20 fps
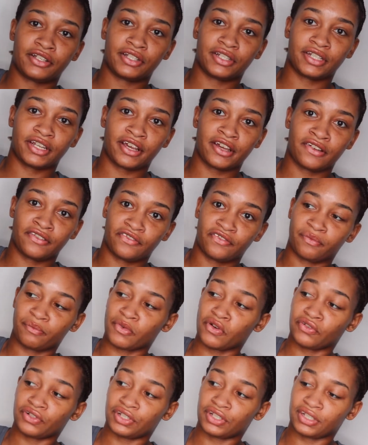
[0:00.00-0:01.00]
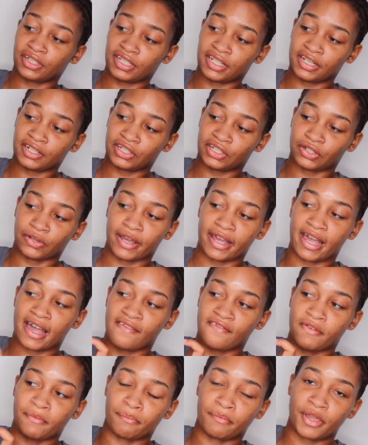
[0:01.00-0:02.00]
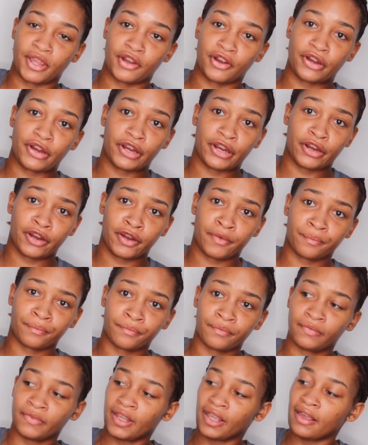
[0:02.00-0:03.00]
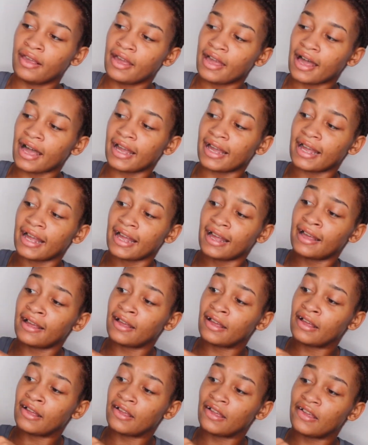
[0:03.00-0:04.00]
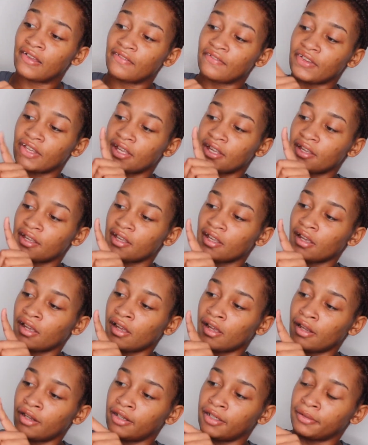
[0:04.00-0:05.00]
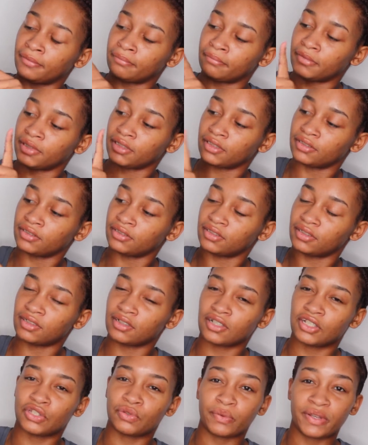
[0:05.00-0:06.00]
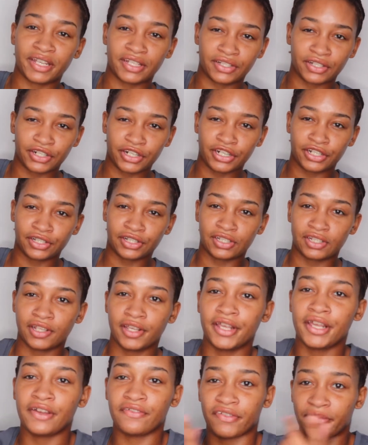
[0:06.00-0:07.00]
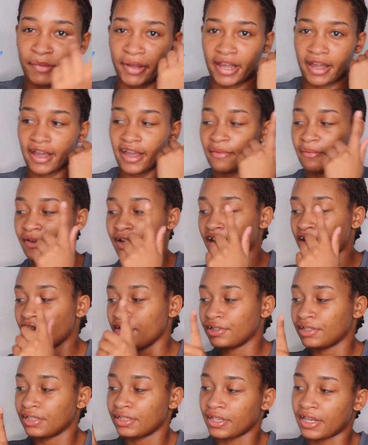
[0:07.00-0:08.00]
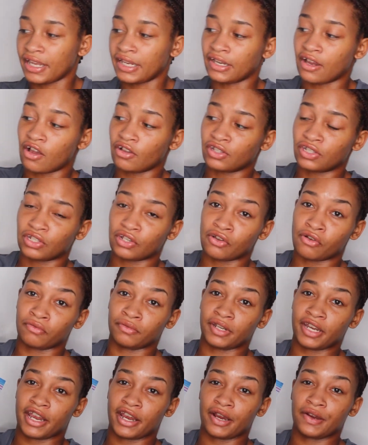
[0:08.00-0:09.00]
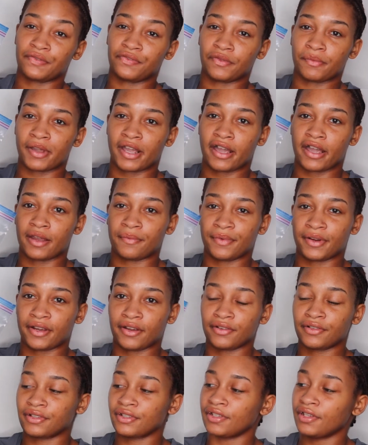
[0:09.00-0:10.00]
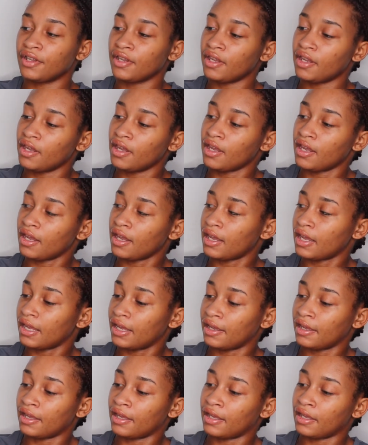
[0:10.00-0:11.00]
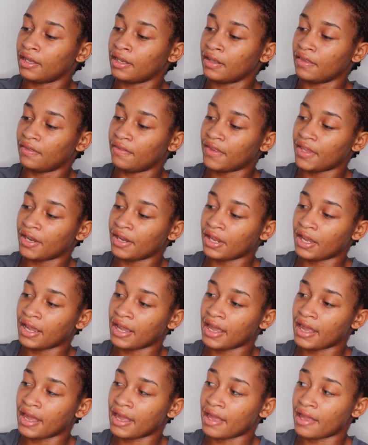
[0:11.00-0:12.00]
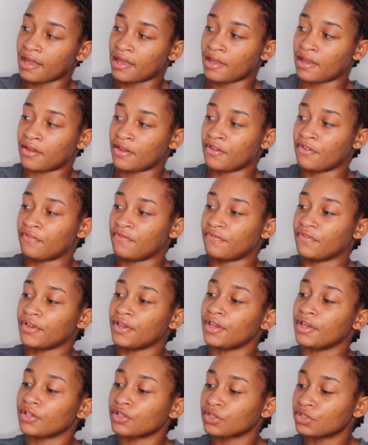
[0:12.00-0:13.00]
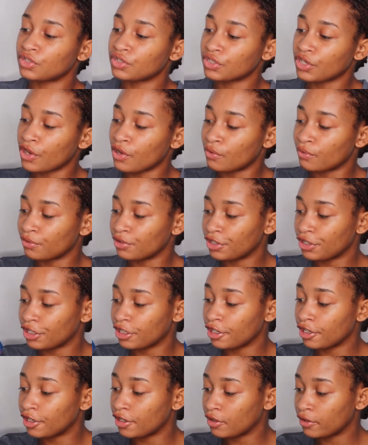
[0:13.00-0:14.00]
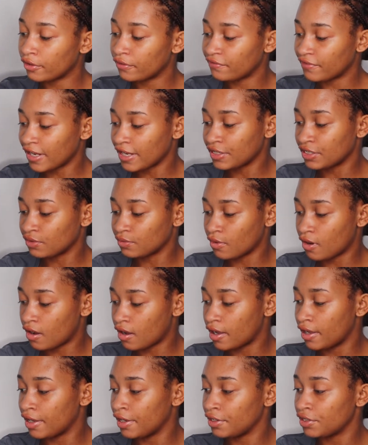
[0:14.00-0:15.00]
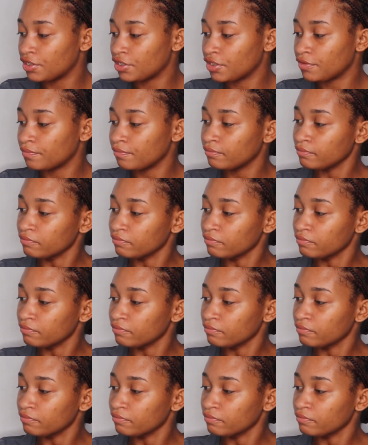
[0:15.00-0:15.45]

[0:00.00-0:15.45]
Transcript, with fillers: stuff mostly. So I have a mirror. I have um, tweezers for my eyebrows and also Nair for my eyebrows. And then I have toner, face wash,